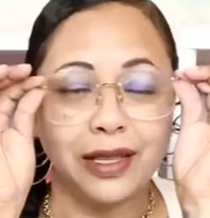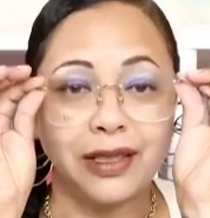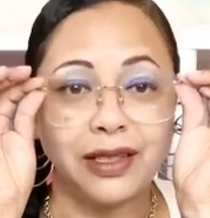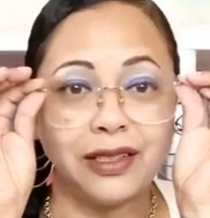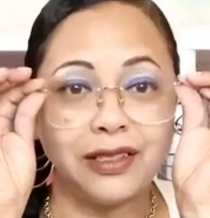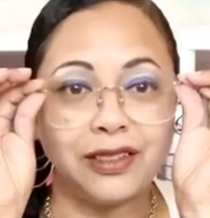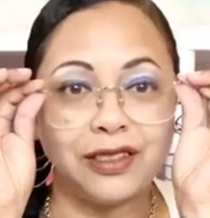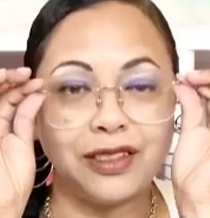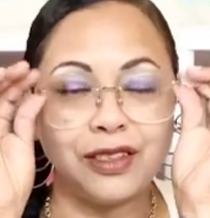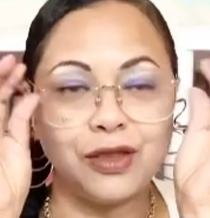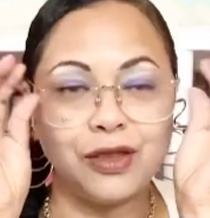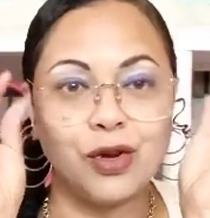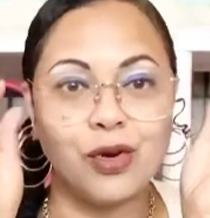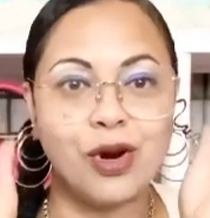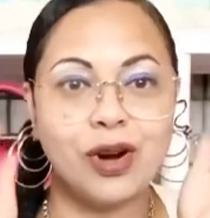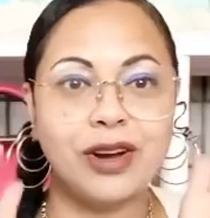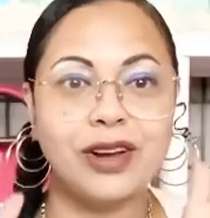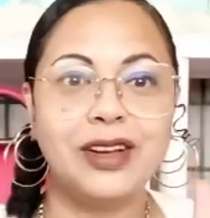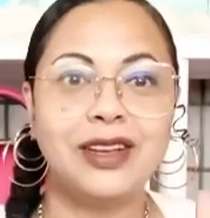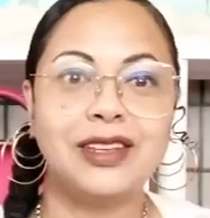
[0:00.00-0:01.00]
these
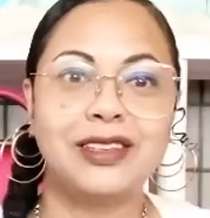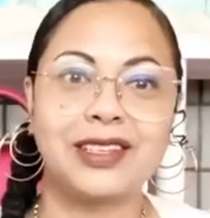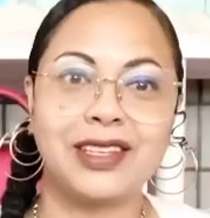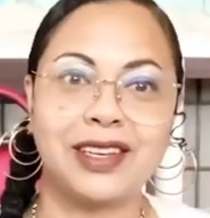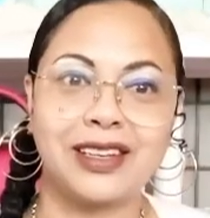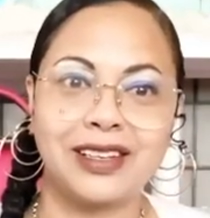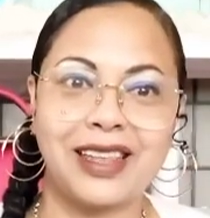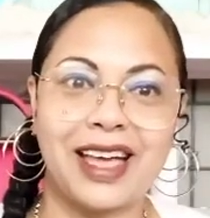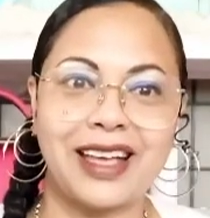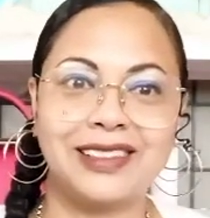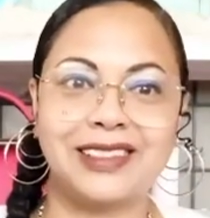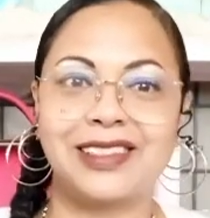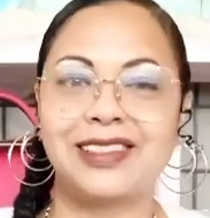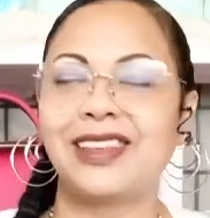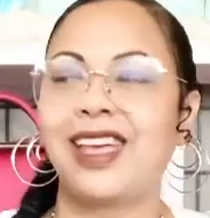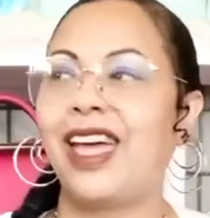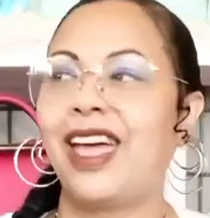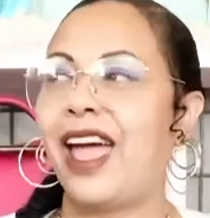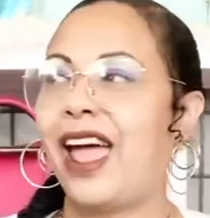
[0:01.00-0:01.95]
Dior sunglasses,